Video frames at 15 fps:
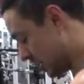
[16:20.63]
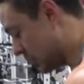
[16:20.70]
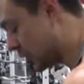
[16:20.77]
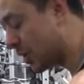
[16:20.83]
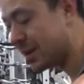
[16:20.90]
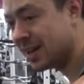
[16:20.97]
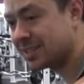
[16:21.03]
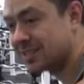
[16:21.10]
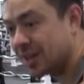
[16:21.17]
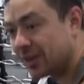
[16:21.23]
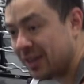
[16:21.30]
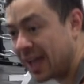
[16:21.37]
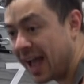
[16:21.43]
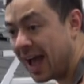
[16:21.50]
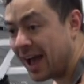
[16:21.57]
You don't
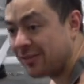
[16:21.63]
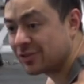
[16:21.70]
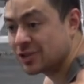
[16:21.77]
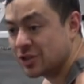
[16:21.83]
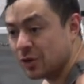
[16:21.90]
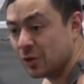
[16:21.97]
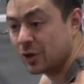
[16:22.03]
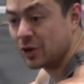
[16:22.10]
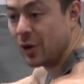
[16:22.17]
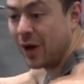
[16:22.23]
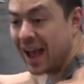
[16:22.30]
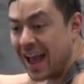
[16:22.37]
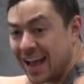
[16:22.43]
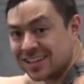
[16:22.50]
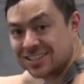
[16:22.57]
necessarily have to go
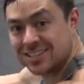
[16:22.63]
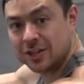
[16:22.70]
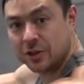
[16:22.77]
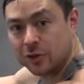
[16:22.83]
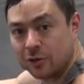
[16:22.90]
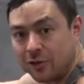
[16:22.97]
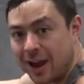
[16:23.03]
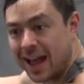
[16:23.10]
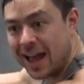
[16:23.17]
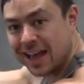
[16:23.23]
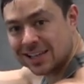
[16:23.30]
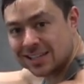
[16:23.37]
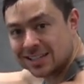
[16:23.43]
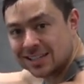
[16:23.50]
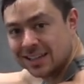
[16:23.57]
ass to the
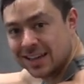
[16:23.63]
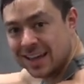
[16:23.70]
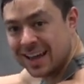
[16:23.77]
grass.